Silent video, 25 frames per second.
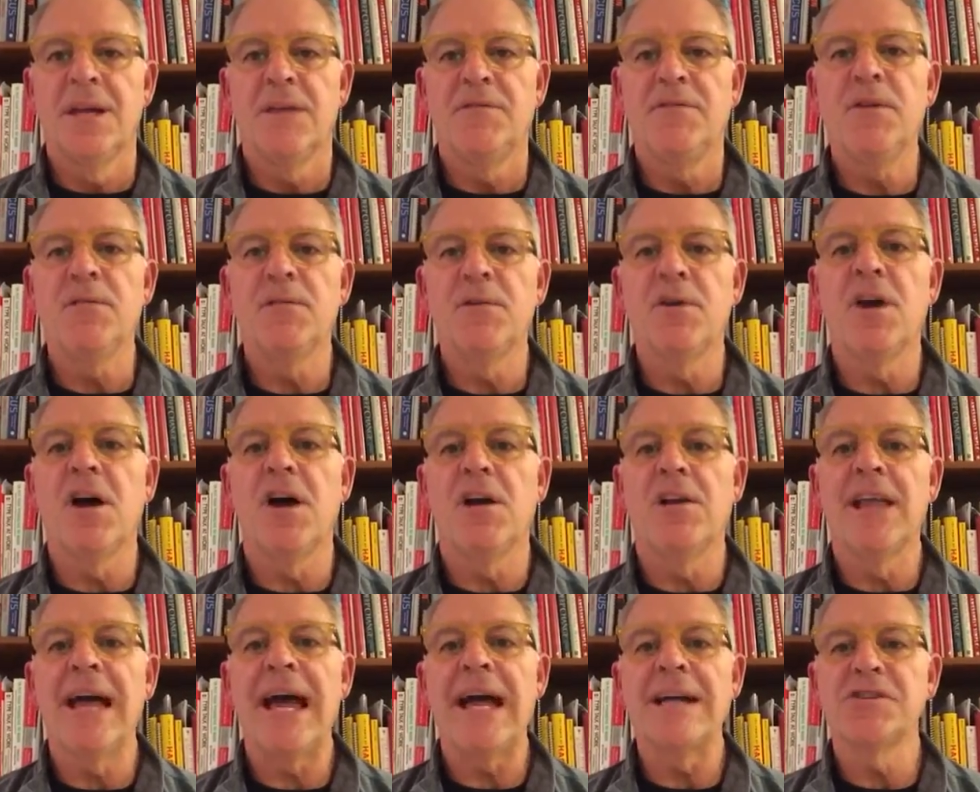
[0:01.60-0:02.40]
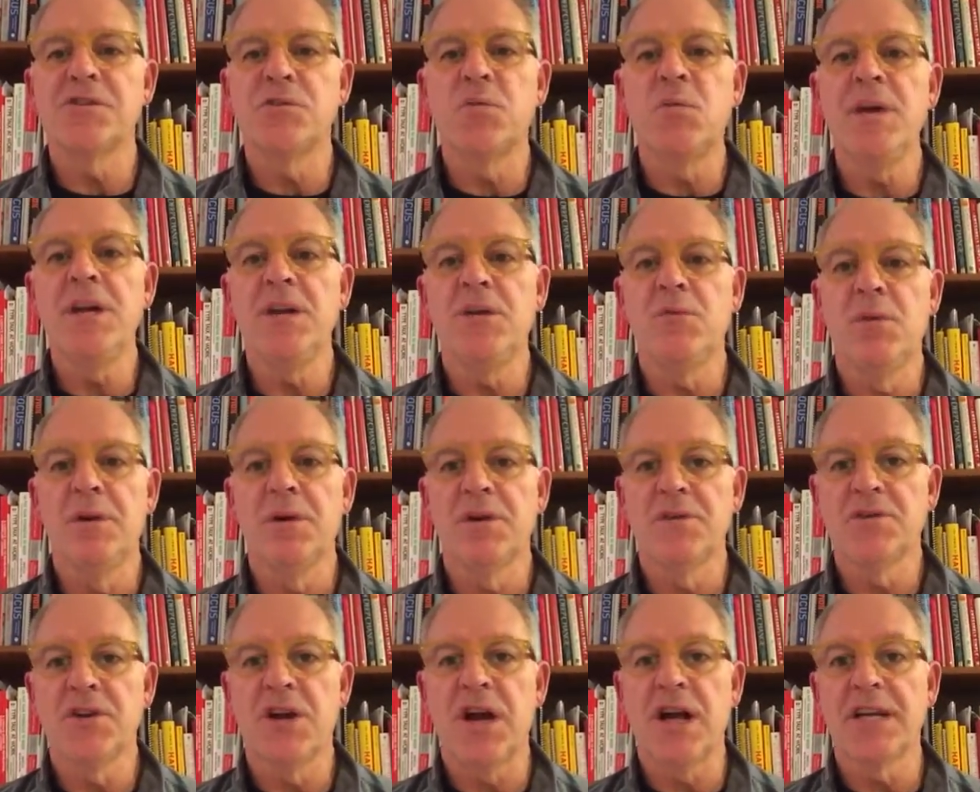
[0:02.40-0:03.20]
If you recall last week, we
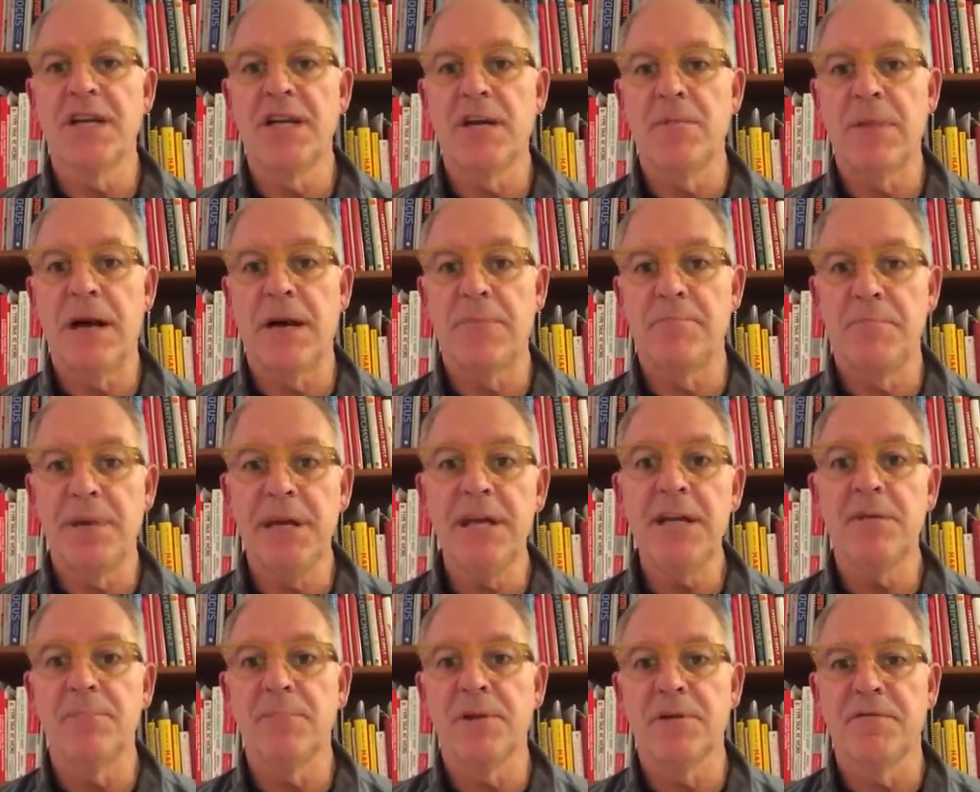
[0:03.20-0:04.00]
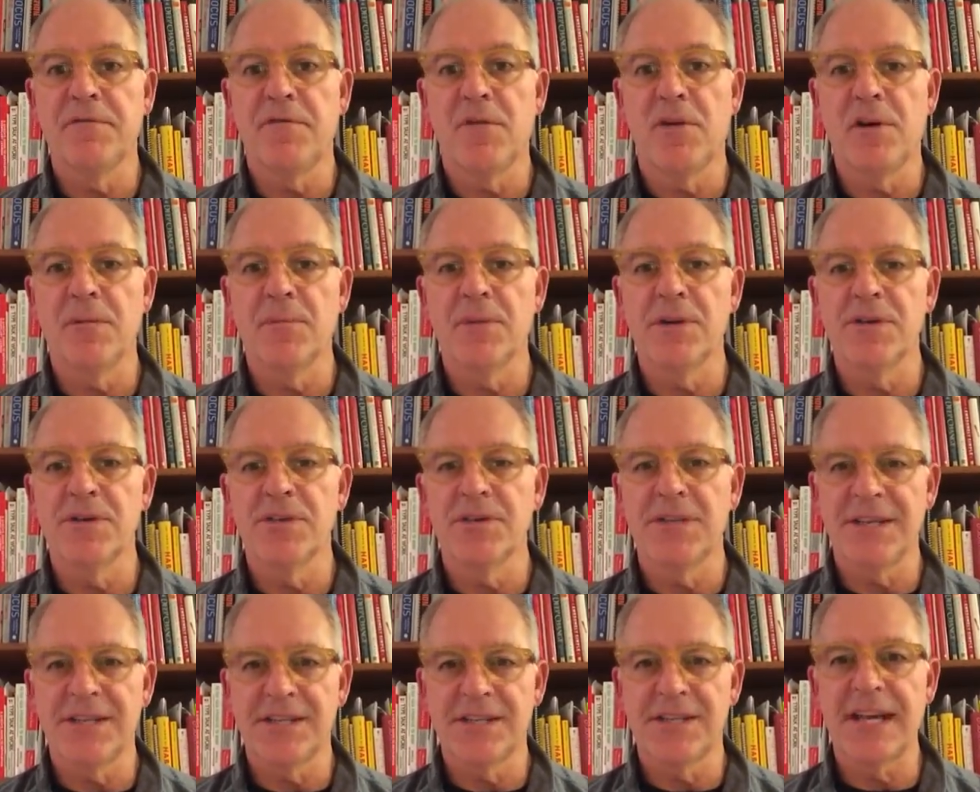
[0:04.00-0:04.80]
were talking about peak performers,
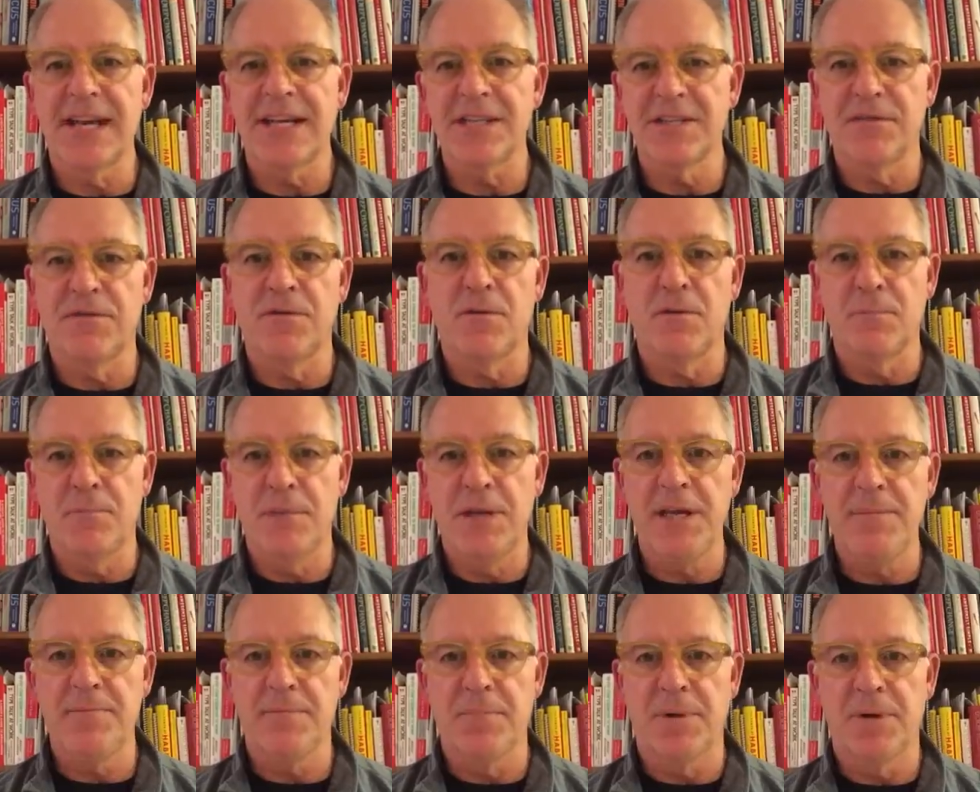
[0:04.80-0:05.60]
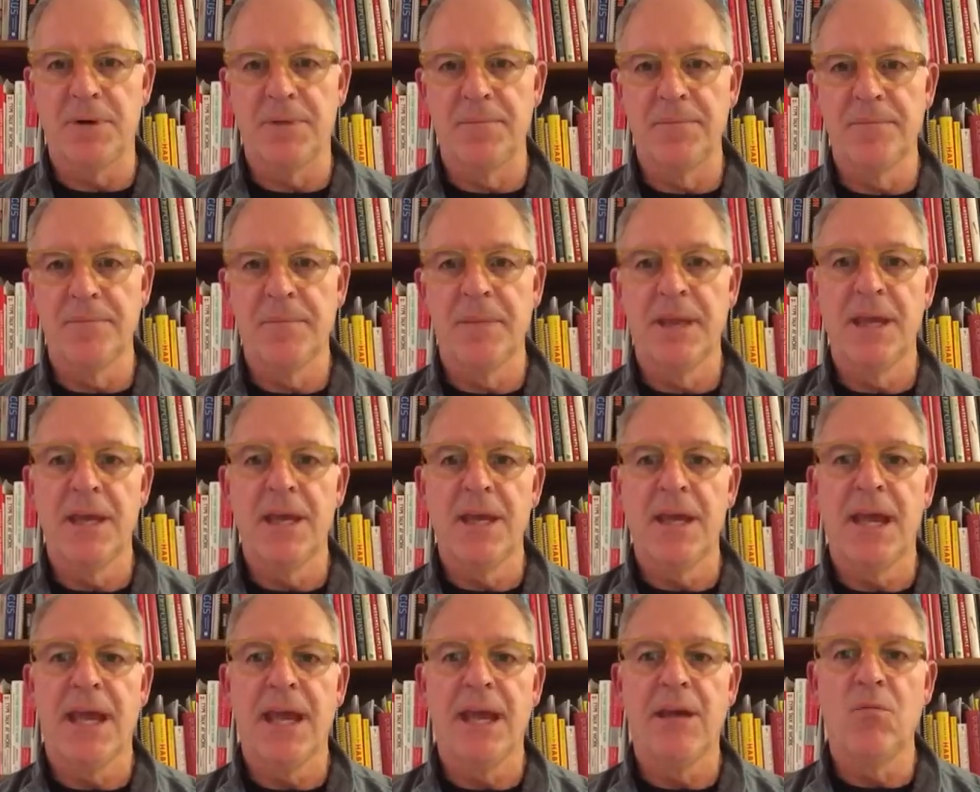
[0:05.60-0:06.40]
successful people,
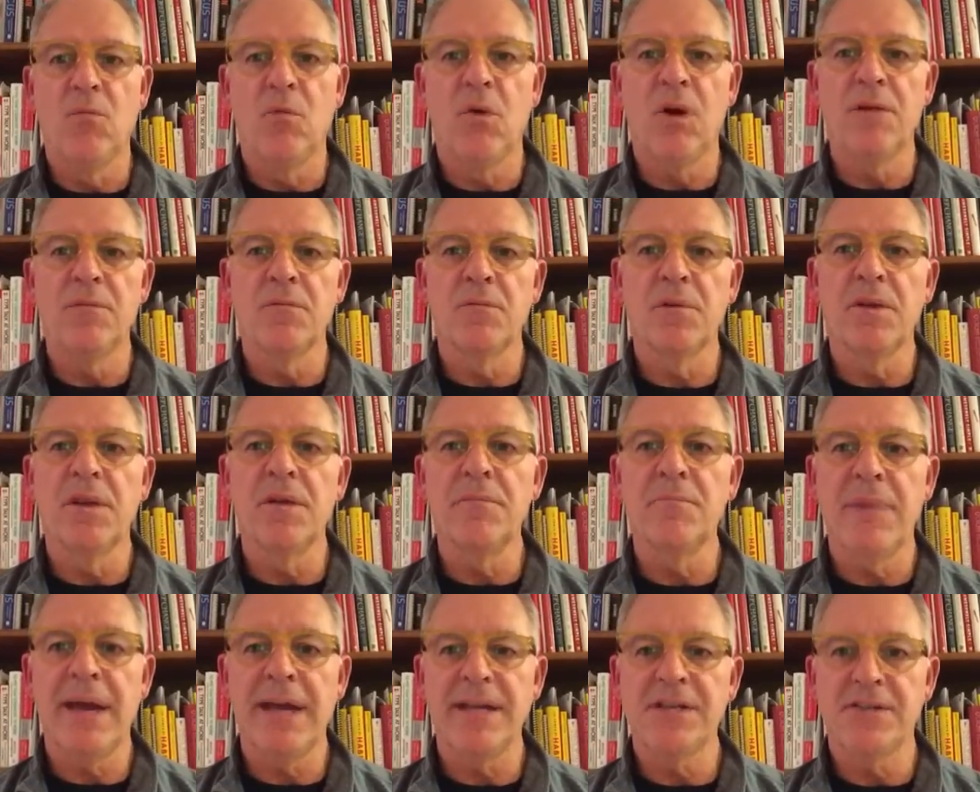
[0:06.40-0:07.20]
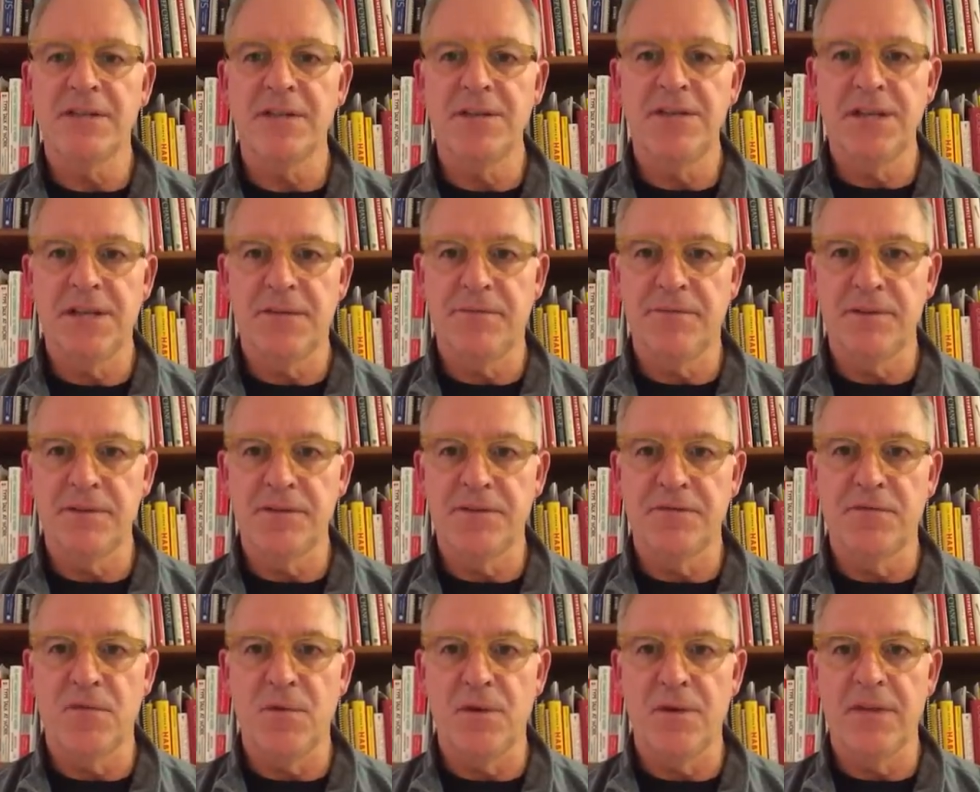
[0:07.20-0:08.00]
and what really makes the
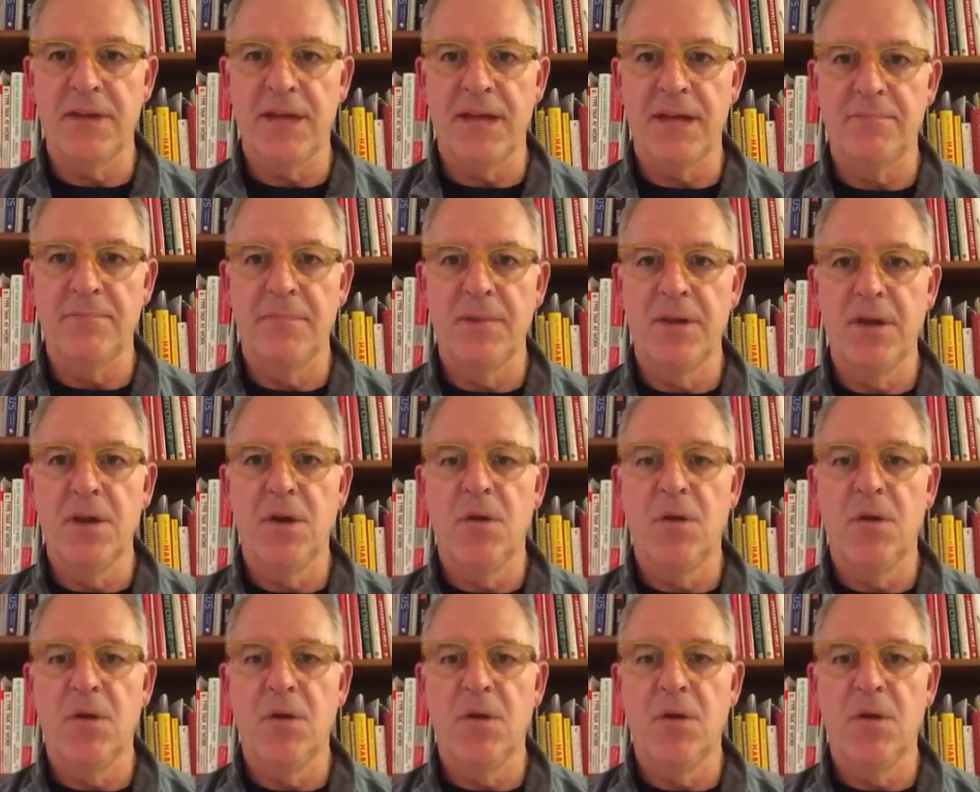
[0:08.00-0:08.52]
difference for them.